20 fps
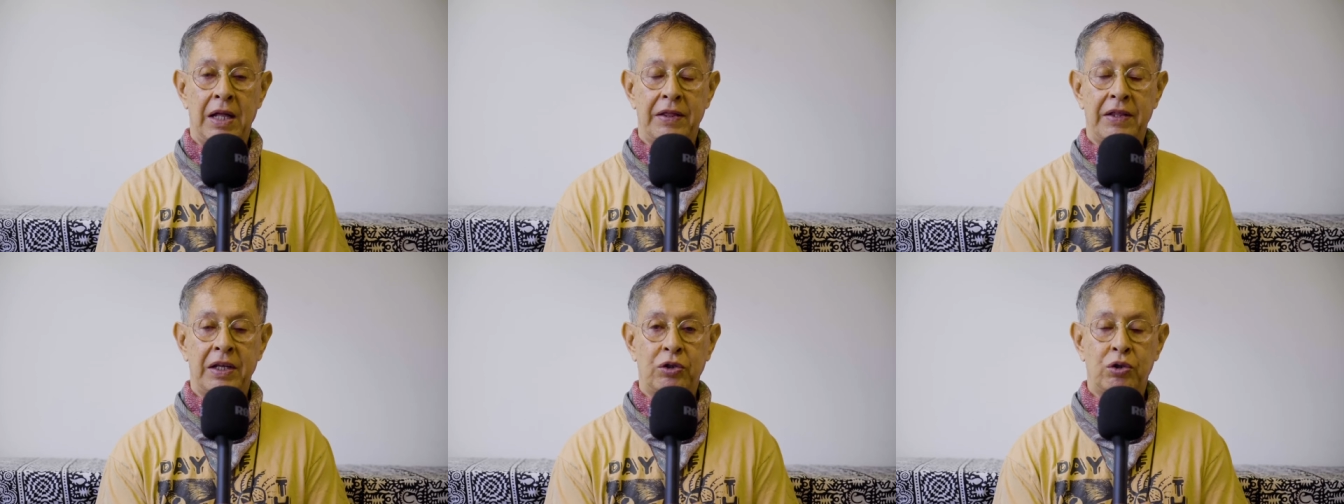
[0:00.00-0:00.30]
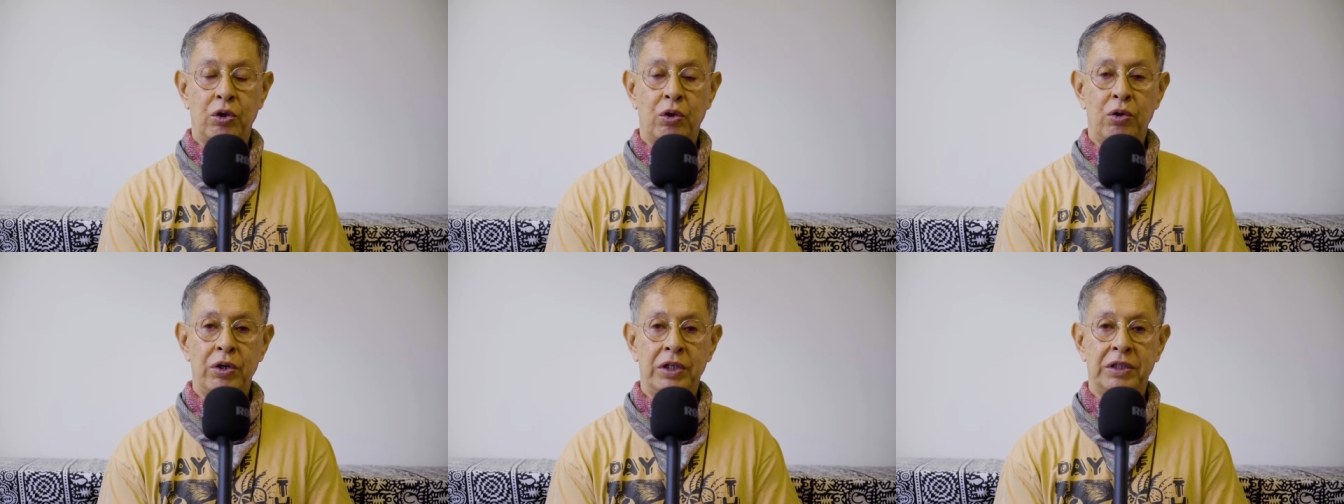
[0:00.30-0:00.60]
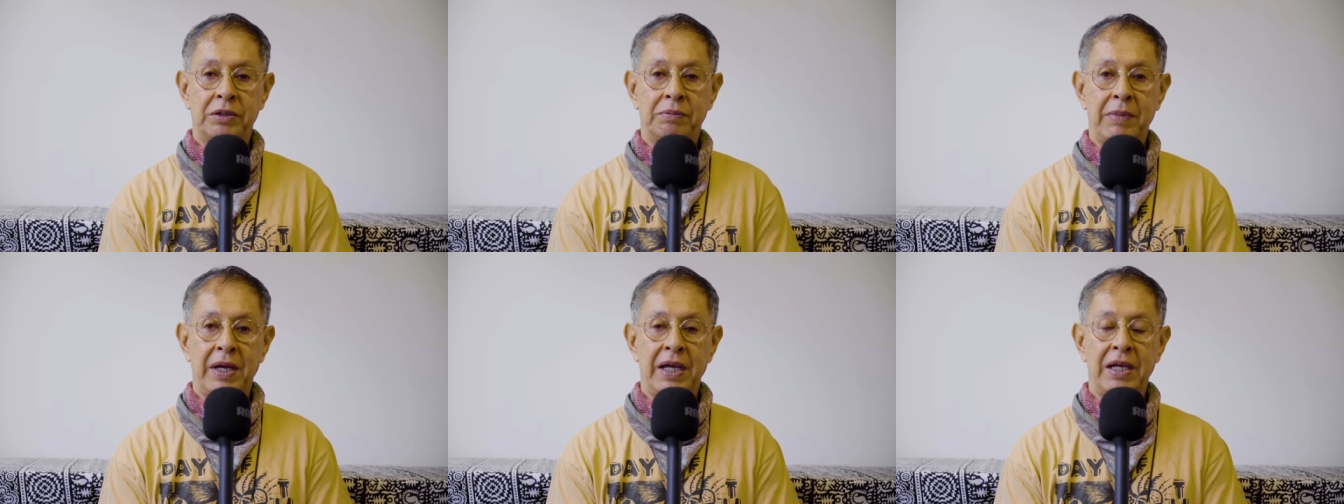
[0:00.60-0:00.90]
the dough
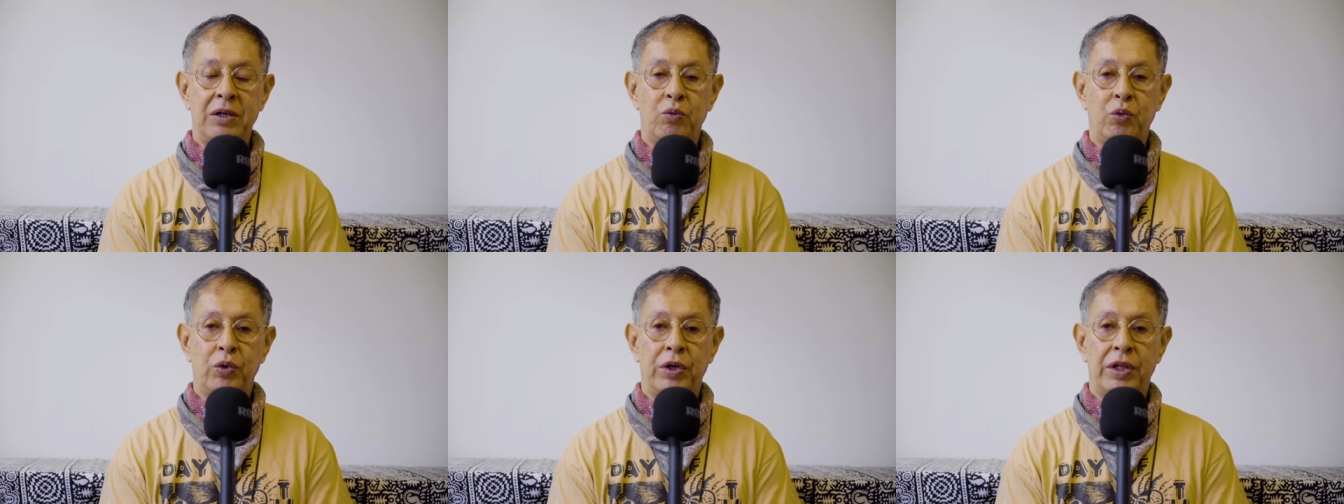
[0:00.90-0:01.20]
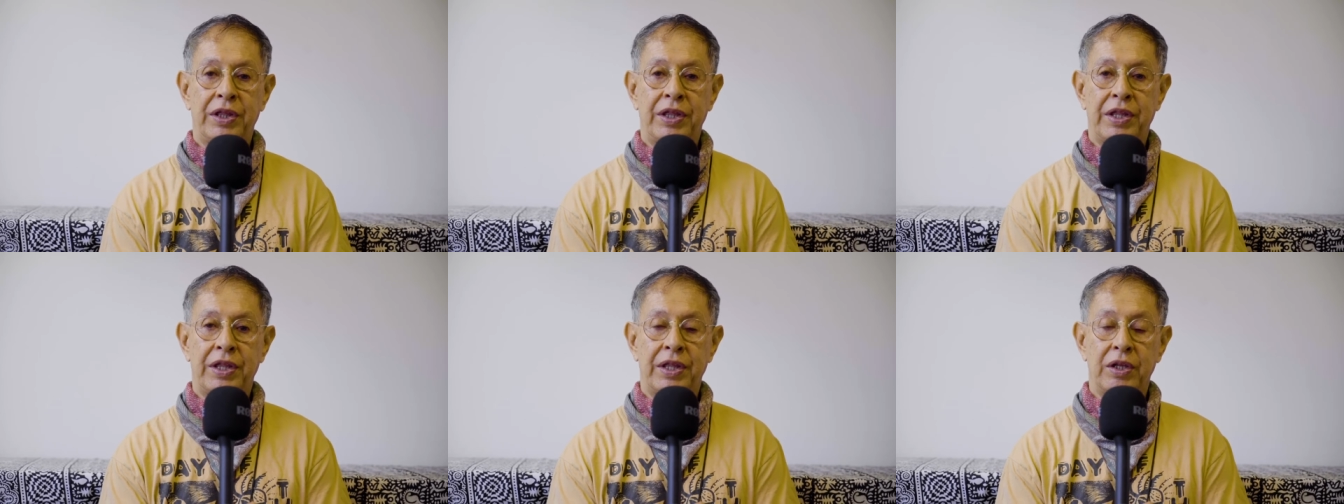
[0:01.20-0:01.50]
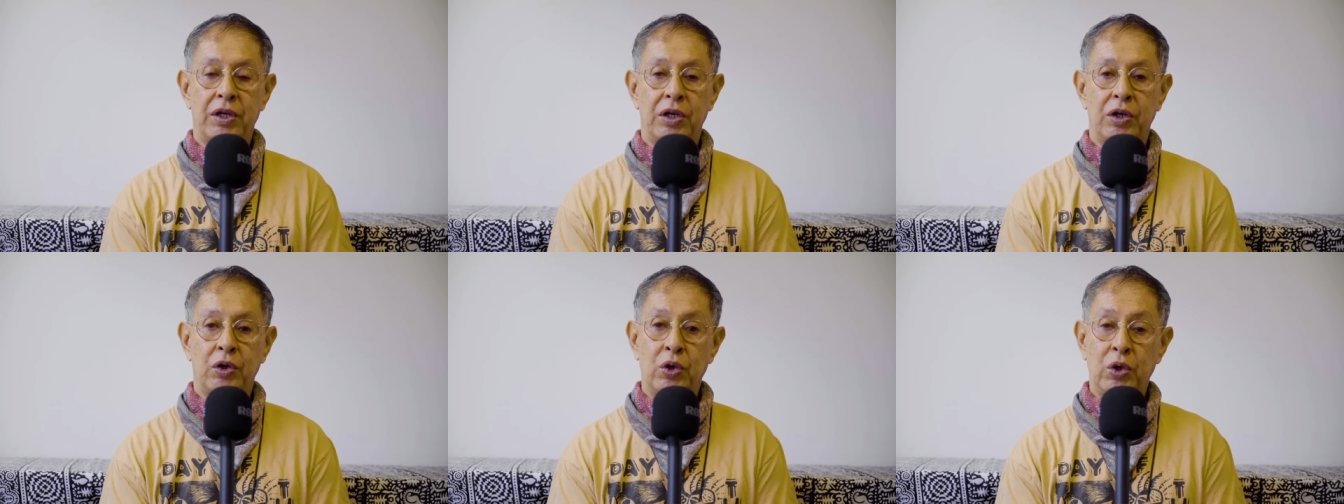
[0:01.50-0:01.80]
is made with
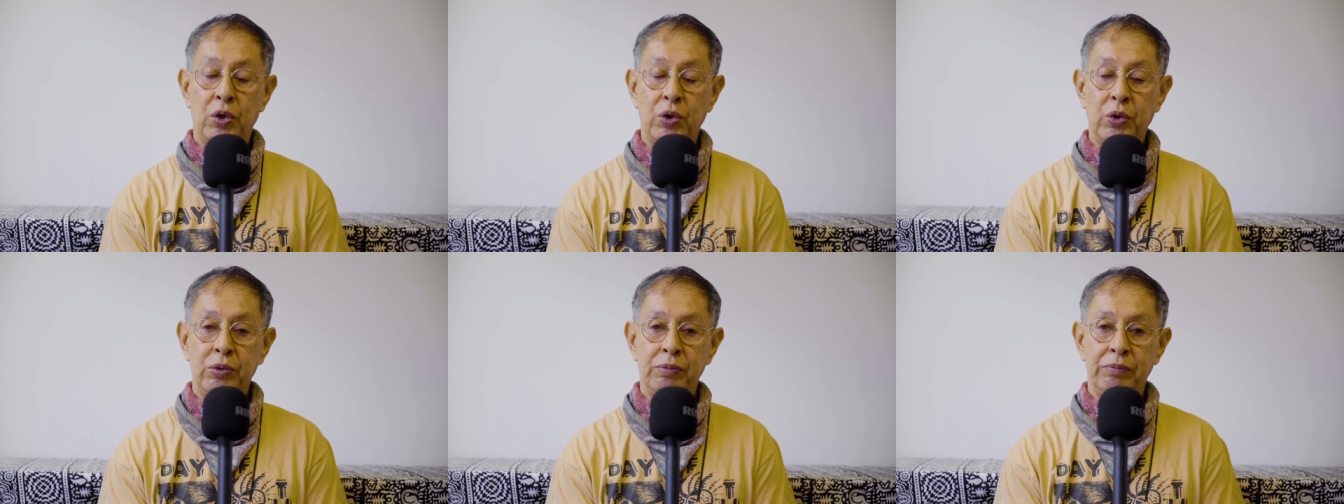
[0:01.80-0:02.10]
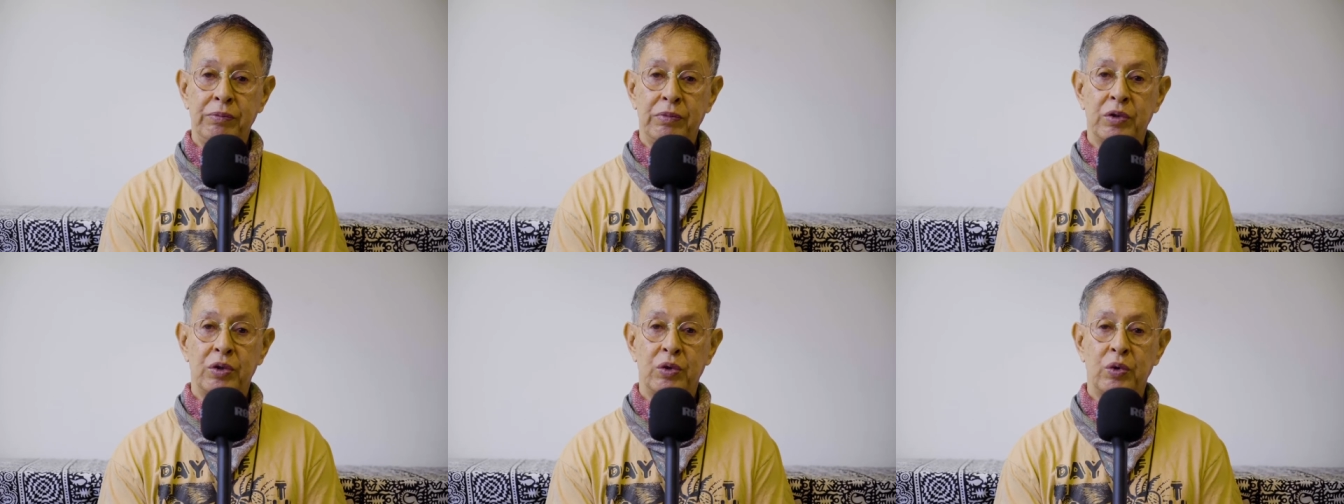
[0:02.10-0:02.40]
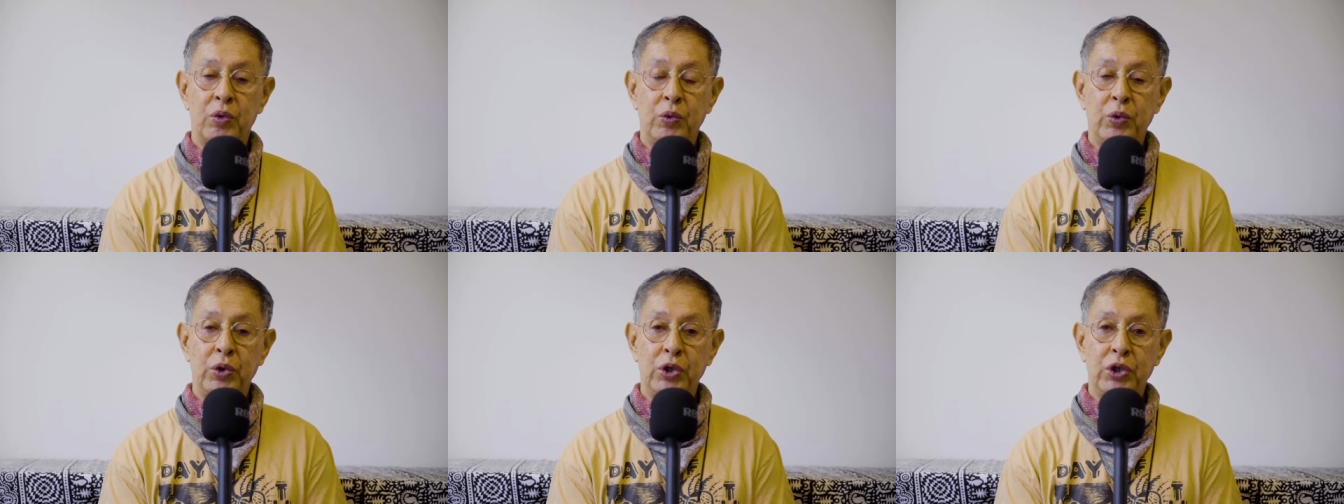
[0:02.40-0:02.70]
glue,
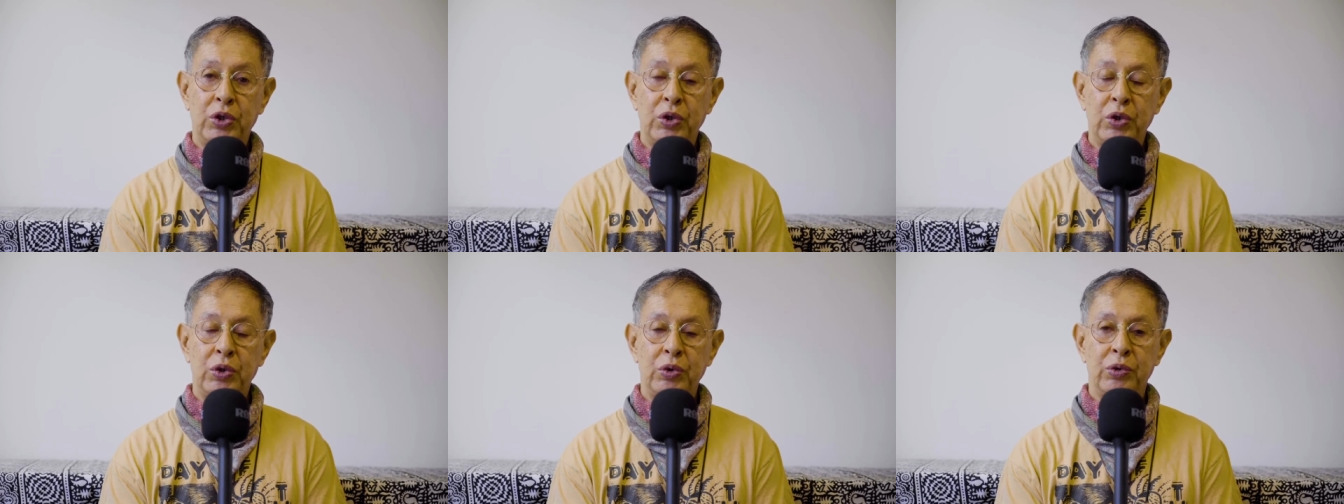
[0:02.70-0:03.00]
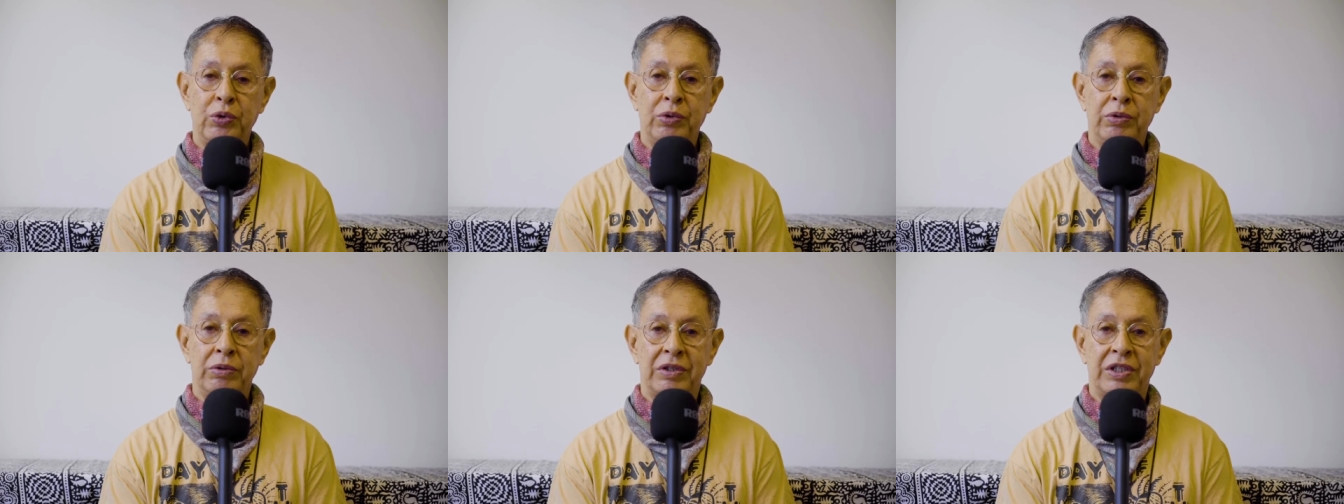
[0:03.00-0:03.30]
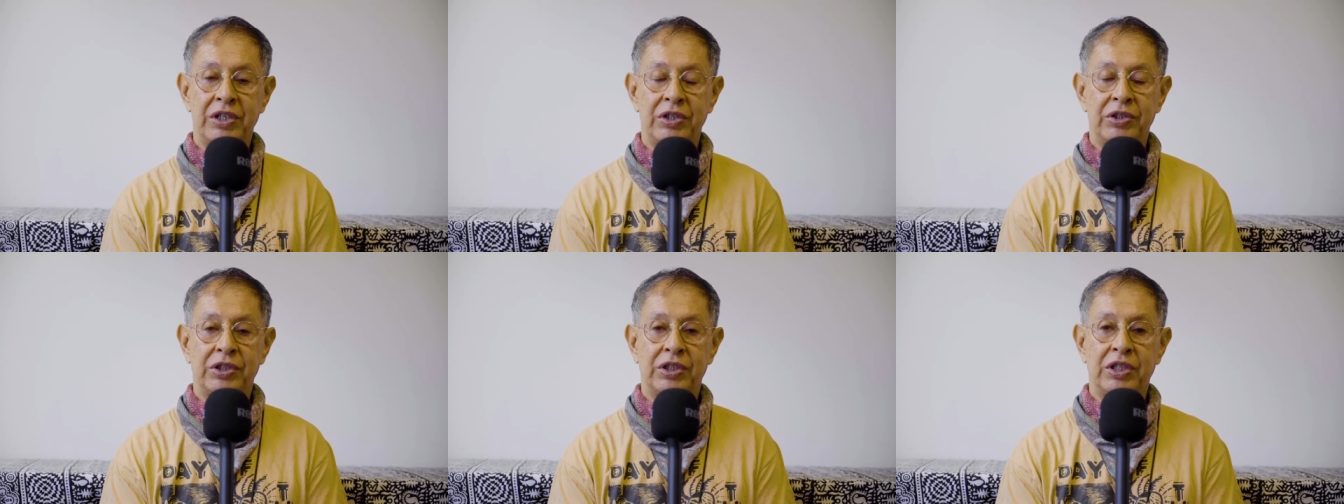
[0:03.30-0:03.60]
wood glue.
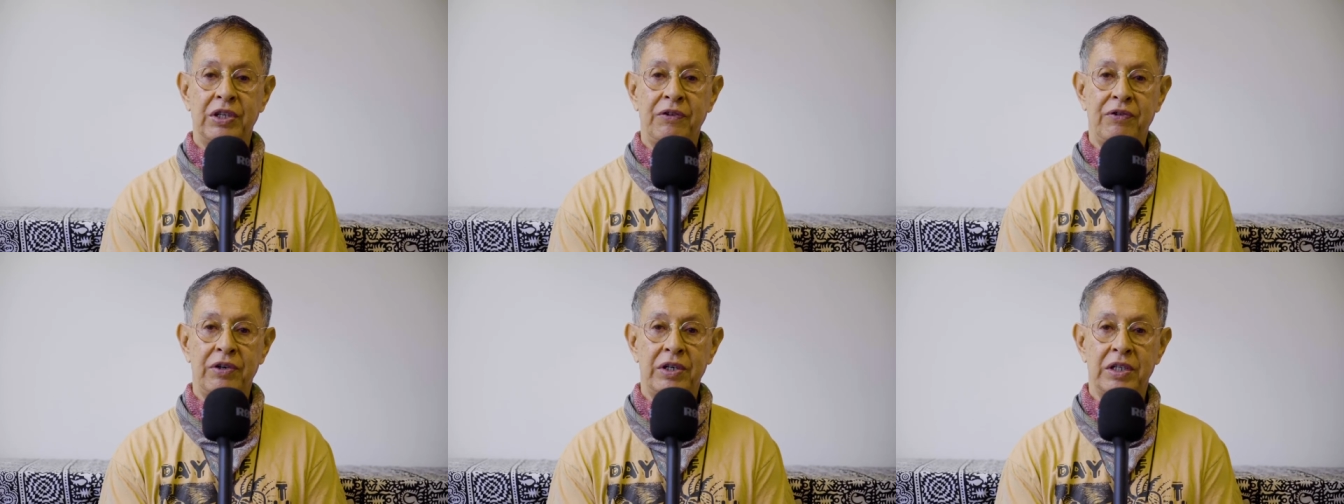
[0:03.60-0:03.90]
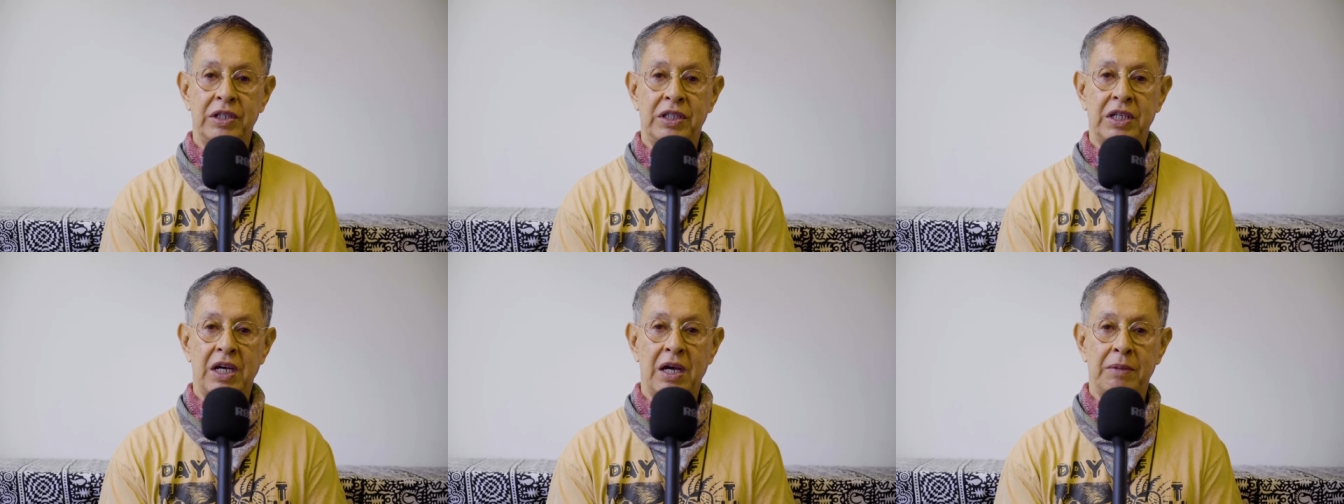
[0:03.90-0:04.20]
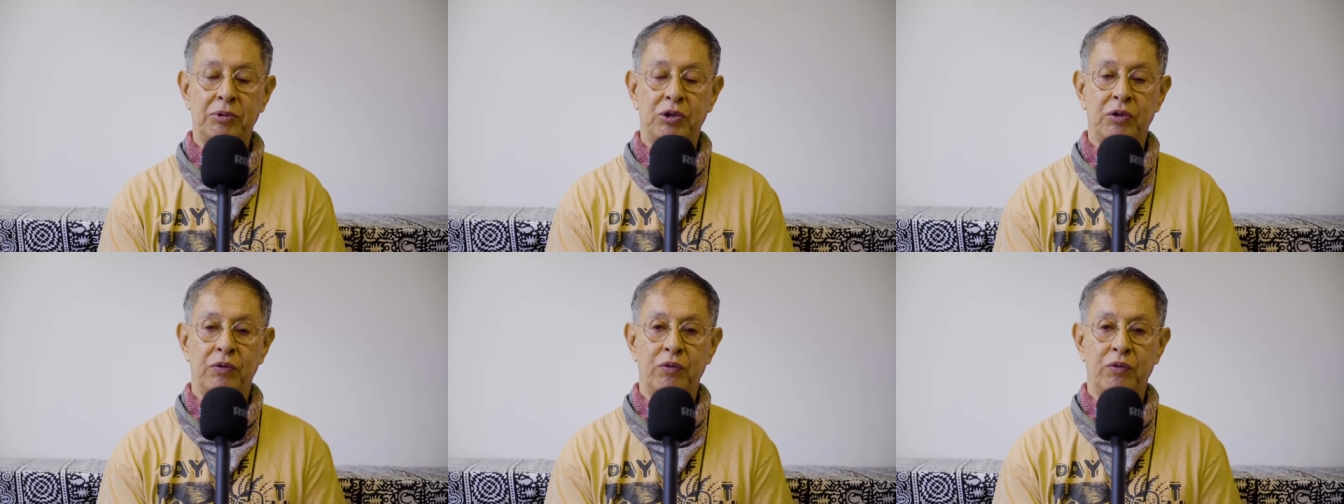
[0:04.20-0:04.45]
There's different types